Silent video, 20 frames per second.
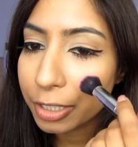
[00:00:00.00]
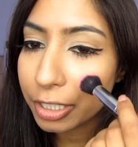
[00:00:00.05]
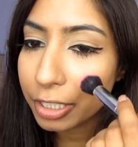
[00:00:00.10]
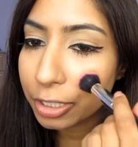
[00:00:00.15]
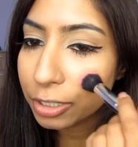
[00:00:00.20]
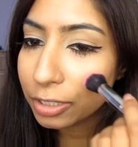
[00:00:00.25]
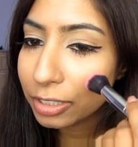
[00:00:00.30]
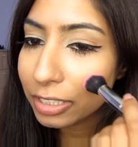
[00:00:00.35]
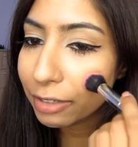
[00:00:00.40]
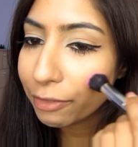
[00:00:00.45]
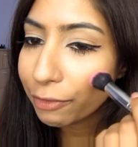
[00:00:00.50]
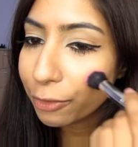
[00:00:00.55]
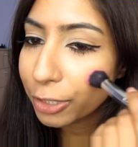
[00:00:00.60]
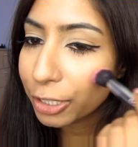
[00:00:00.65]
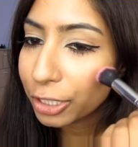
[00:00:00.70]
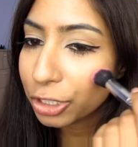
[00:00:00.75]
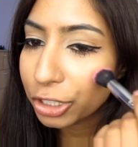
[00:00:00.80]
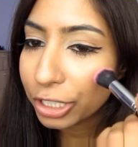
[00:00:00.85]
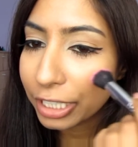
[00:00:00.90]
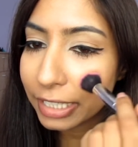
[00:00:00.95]
You can use it for
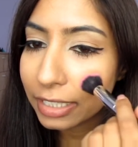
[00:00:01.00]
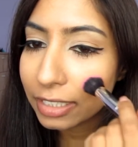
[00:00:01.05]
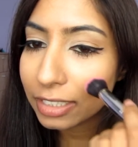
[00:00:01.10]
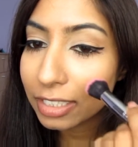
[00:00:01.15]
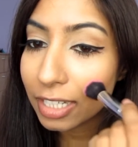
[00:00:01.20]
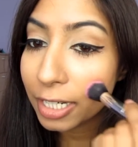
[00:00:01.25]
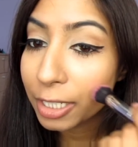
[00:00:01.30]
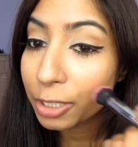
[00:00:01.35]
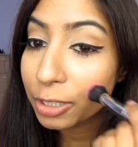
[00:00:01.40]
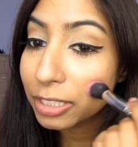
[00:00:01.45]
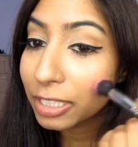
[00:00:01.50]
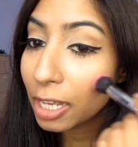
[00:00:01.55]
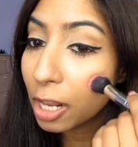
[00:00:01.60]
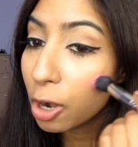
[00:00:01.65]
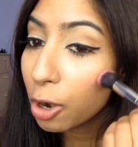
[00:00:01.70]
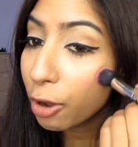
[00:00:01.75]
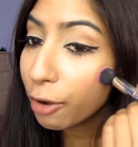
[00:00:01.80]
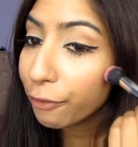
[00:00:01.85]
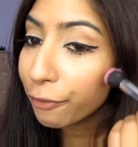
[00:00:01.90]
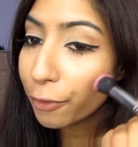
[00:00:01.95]
your cheeks. I use it a
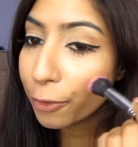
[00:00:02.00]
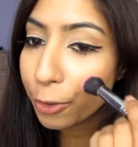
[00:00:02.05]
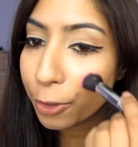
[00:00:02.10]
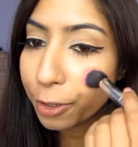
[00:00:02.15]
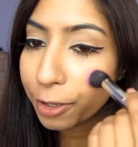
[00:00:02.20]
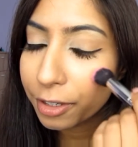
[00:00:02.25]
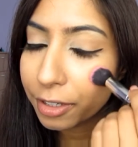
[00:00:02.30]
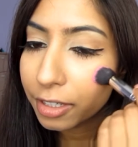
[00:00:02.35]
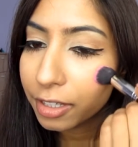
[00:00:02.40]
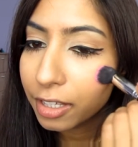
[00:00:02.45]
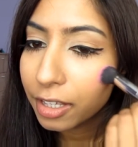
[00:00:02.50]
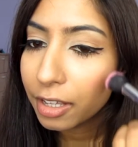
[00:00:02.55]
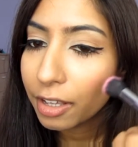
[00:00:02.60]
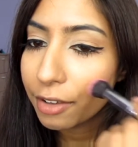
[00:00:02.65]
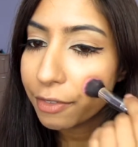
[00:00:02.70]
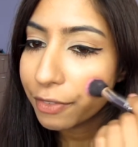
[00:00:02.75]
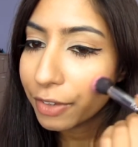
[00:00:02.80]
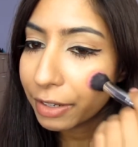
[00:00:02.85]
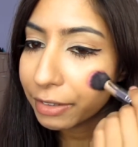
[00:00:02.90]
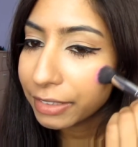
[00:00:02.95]
lot for
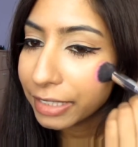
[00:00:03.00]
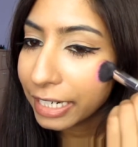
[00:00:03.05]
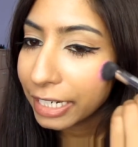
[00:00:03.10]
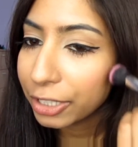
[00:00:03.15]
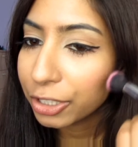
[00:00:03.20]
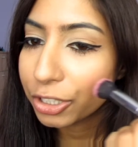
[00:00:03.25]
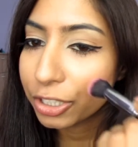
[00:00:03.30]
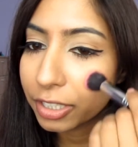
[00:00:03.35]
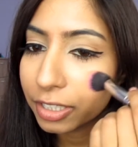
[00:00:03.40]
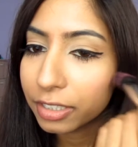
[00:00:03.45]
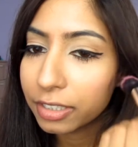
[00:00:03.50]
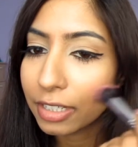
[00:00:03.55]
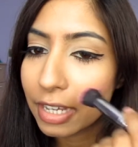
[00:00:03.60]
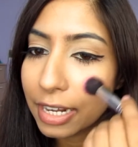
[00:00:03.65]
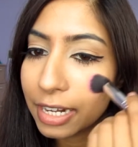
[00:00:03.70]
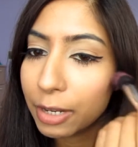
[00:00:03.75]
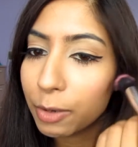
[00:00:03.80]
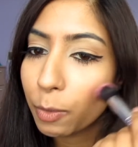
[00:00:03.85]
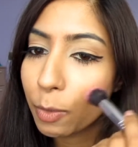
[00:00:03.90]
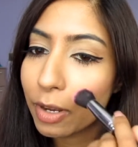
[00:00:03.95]
foundation
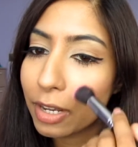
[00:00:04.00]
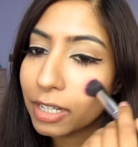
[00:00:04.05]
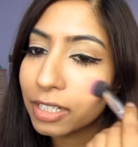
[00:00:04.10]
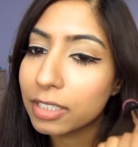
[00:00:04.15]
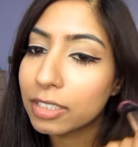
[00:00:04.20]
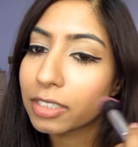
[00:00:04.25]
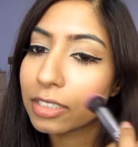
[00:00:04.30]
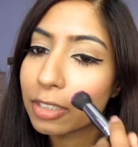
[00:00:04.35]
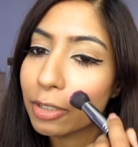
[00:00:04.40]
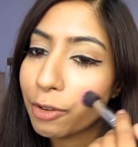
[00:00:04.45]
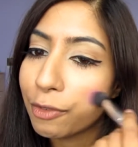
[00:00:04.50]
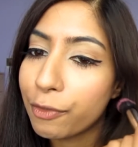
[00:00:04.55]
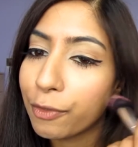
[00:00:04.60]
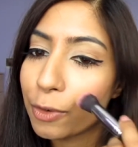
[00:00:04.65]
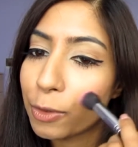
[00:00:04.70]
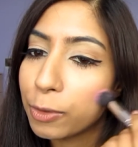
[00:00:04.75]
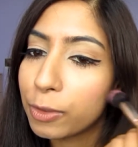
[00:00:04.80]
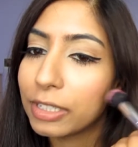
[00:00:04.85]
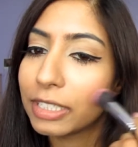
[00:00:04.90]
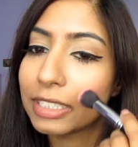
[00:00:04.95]
and it works so
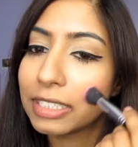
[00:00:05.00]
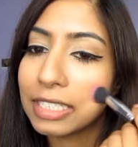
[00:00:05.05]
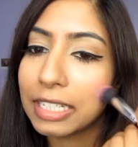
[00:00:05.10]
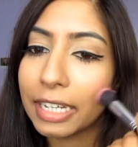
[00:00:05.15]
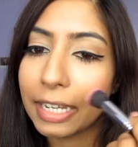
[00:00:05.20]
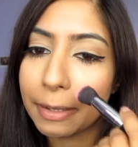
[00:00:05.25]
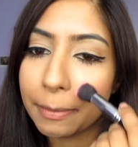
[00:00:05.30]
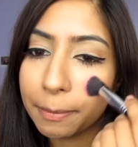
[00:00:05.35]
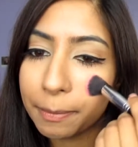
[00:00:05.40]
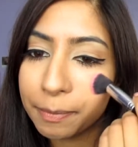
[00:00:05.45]
flawlessly.